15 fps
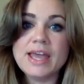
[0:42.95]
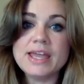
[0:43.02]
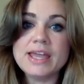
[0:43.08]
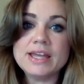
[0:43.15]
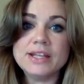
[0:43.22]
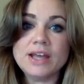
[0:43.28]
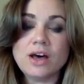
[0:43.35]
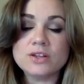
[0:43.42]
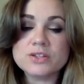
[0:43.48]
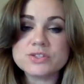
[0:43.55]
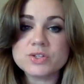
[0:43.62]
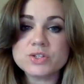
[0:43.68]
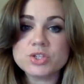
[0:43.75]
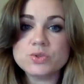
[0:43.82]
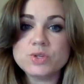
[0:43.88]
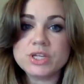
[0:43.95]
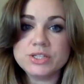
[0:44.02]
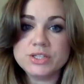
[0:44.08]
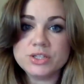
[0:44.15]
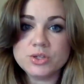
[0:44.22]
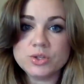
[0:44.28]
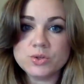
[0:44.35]
And also you
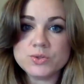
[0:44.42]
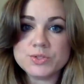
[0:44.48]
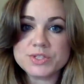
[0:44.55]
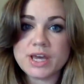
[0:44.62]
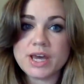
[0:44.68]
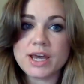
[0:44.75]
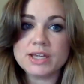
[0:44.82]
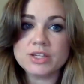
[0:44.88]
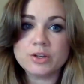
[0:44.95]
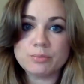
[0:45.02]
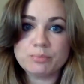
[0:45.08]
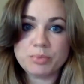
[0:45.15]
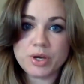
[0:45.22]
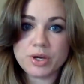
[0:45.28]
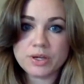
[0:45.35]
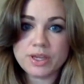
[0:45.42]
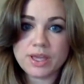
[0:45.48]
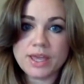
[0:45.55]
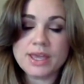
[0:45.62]
can use your book